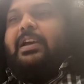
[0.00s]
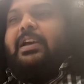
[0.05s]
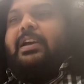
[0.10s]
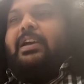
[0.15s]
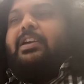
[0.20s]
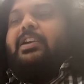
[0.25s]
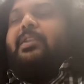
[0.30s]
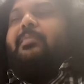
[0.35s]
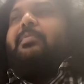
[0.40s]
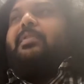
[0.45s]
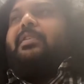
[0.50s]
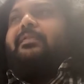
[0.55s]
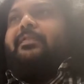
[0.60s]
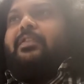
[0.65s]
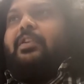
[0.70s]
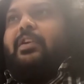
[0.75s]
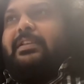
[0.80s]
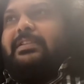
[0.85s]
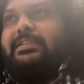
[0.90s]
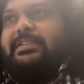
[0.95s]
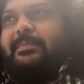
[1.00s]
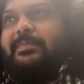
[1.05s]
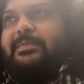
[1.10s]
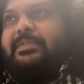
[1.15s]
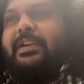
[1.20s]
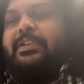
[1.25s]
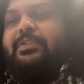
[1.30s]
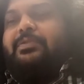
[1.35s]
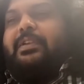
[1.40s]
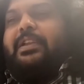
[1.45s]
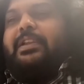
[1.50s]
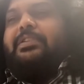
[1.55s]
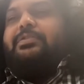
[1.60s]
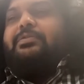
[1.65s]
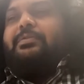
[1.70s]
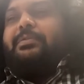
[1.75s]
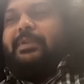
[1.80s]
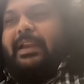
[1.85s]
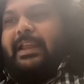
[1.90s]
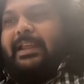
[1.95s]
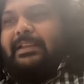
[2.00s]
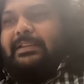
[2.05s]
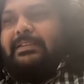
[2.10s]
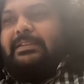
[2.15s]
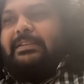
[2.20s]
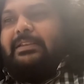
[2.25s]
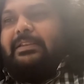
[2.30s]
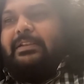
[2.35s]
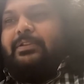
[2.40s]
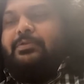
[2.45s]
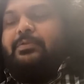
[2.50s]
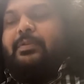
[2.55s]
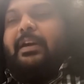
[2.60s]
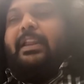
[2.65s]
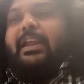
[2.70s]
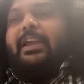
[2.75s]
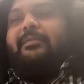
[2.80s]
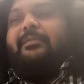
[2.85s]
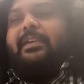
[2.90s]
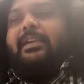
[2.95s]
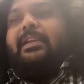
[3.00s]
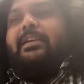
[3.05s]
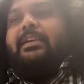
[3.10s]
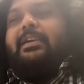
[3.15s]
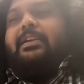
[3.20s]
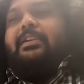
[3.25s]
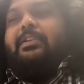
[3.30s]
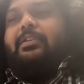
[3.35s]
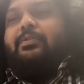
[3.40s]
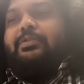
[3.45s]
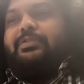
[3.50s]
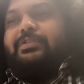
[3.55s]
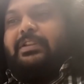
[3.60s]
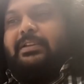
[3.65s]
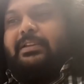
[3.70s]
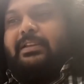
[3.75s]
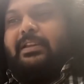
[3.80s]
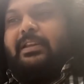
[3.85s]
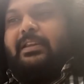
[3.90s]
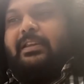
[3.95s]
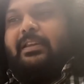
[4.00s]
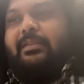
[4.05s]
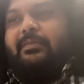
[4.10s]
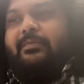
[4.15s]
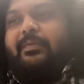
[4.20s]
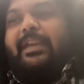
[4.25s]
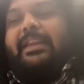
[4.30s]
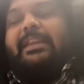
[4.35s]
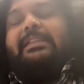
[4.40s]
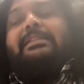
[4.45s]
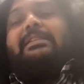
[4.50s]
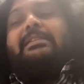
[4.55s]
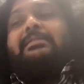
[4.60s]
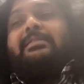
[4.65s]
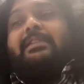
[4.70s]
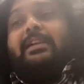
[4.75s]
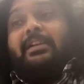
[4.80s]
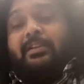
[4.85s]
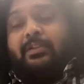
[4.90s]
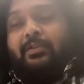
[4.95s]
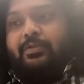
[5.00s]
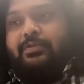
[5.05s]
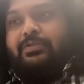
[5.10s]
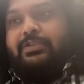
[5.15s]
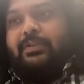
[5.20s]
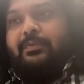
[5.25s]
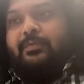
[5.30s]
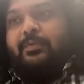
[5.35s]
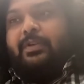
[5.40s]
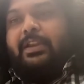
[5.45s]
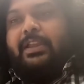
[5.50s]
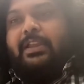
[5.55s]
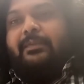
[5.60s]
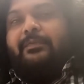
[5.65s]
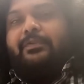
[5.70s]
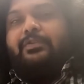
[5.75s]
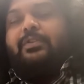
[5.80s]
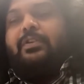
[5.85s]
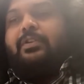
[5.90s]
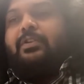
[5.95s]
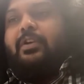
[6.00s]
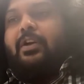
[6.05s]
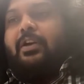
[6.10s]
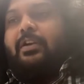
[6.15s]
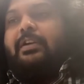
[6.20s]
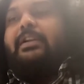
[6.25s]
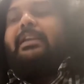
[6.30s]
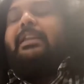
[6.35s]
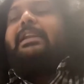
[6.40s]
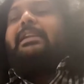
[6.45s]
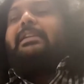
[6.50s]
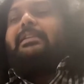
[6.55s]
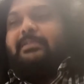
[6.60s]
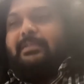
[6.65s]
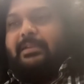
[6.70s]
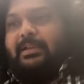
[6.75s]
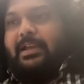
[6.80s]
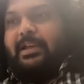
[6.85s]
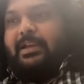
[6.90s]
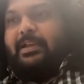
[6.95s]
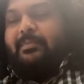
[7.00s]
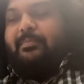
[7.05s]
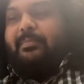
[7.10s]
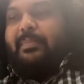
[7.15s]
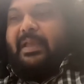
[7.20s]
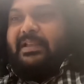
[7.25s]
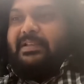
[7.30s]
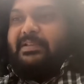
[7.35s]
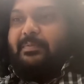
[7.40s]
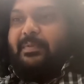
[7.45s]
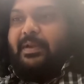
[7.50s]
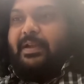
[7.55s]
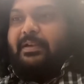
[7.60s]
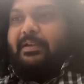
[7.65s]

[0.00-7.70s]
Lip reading: couple of concepts that you can utilize to arrive at a conclusion, wherein that conclusion would give you a concrete basement